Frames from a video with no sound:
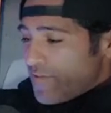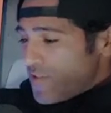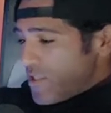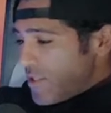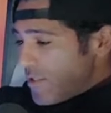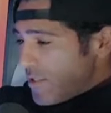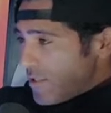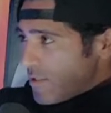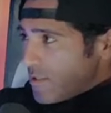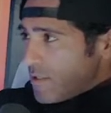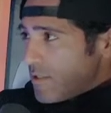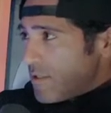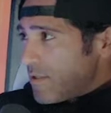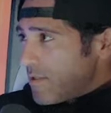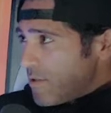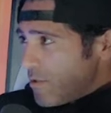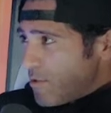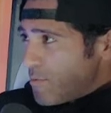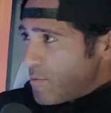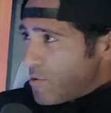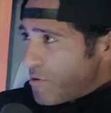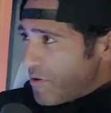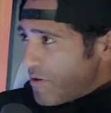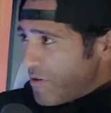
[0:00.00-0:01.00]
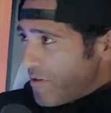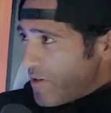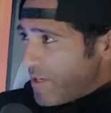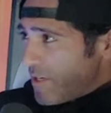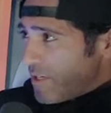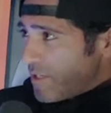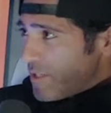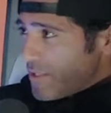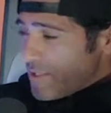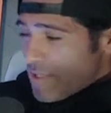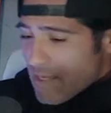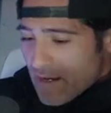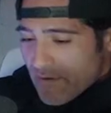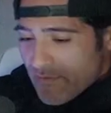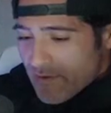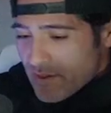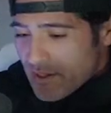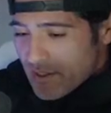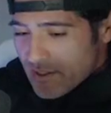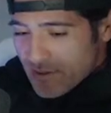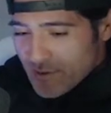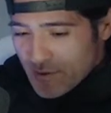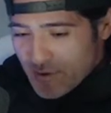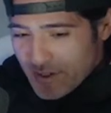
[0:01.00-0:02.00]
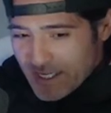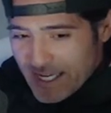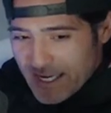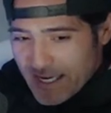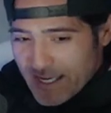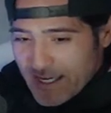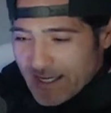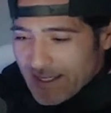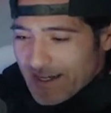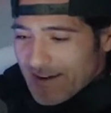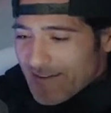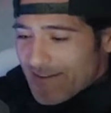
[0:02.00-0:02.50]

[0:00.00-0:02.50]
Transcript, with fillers: she does all the home ordering. Everything's organic.